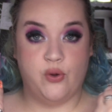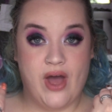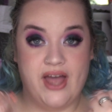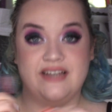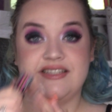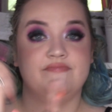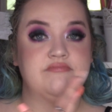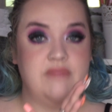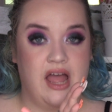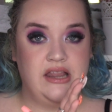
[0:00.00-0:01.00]
eyes.
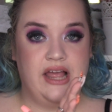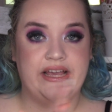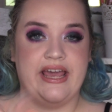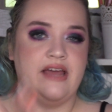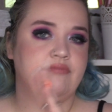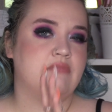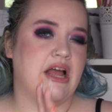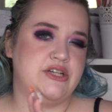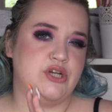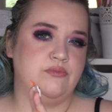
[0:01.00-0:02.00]
I like it.
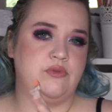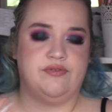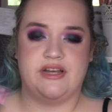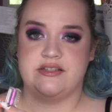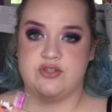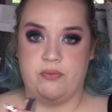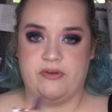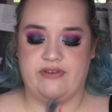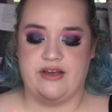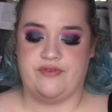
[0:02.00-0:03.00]
I don't love it. It's not my
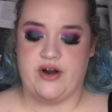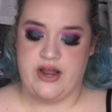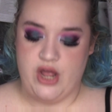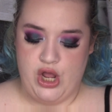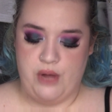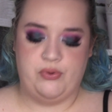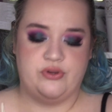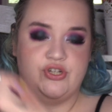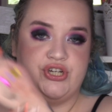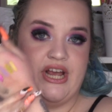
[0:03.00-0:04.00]
favourite, but
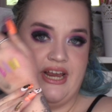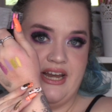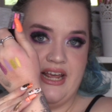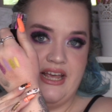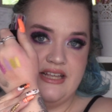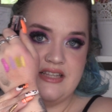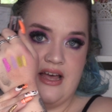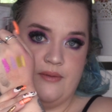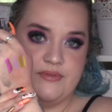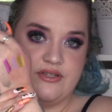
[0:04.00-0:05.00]
the shade is
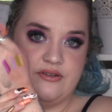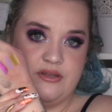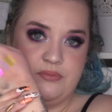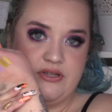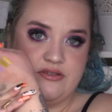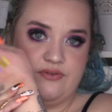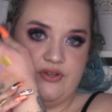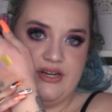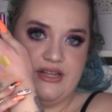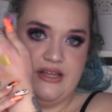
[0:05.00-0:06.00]
absolutely beautiful.
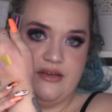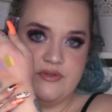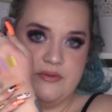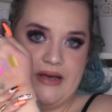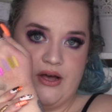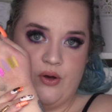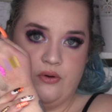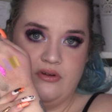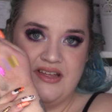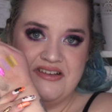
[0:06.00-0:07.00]
And I think it was
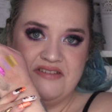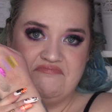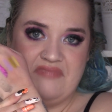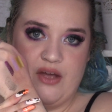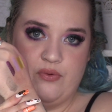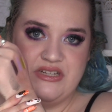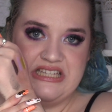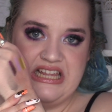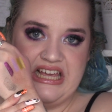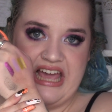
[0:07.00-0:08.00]
about, I want to
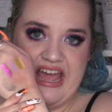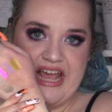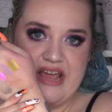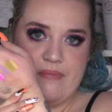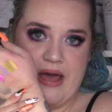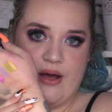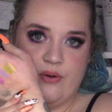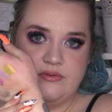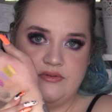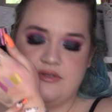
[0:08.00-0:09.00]
say like
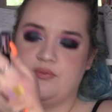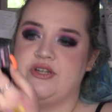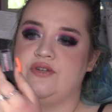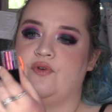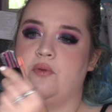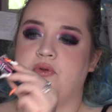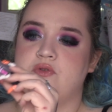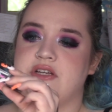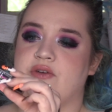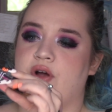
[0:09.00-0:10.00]
£8, which for a
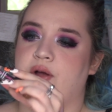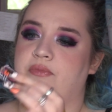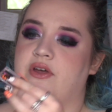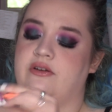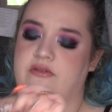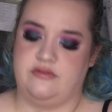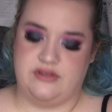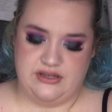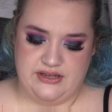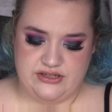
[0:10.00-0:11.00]
multi-chrome that
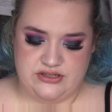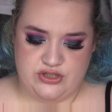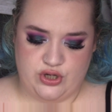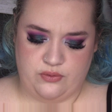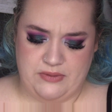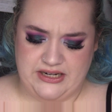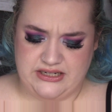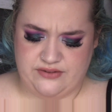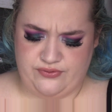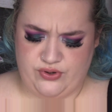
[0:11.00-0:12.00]
is so many
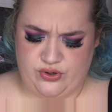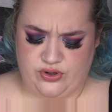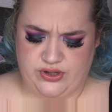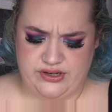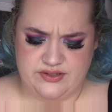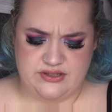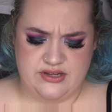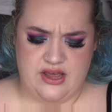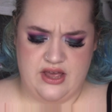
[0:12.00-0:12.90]
different colours,